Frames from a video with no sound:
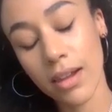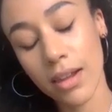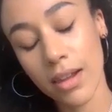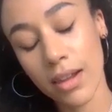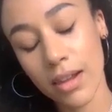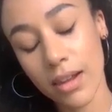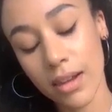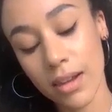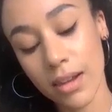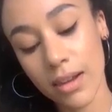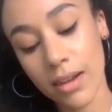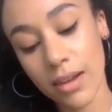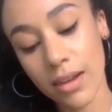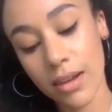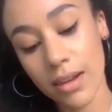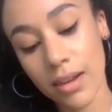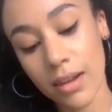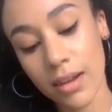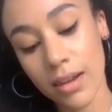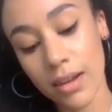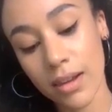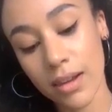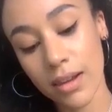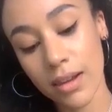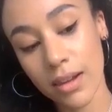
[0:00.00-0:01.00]

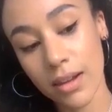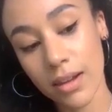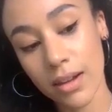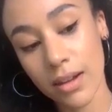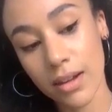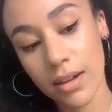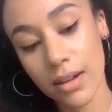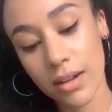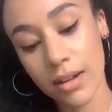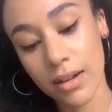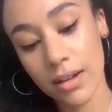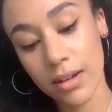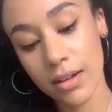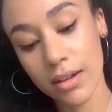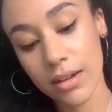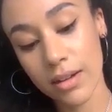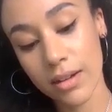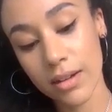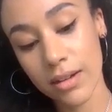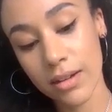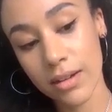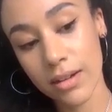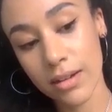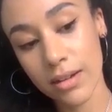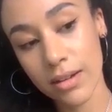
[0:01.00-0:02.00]

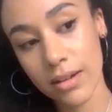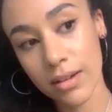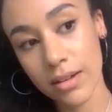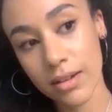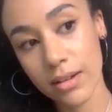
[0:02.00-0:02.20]
(silent)